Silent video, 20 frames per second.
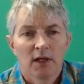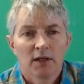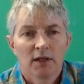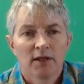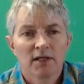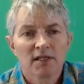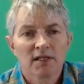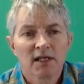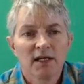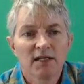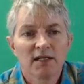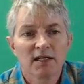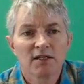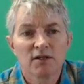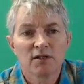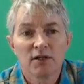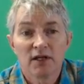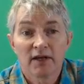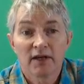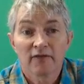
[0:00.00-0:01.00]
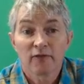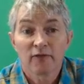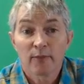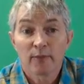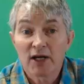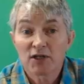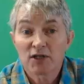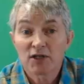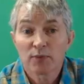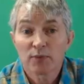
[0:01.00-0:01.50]
This leads us to the
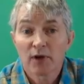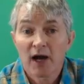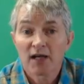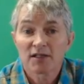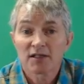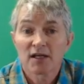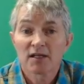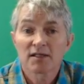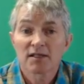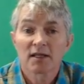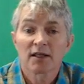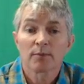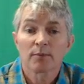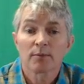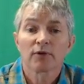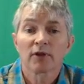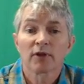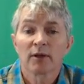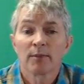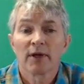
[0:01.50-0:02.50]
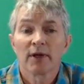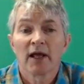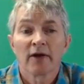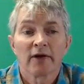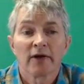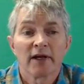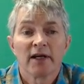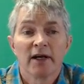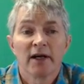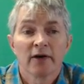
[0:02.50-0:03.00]
information process and the
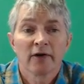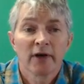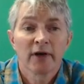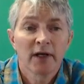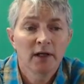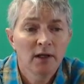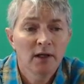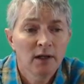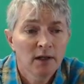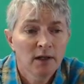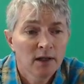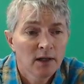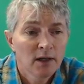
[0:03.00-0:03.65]
preliminary hearing.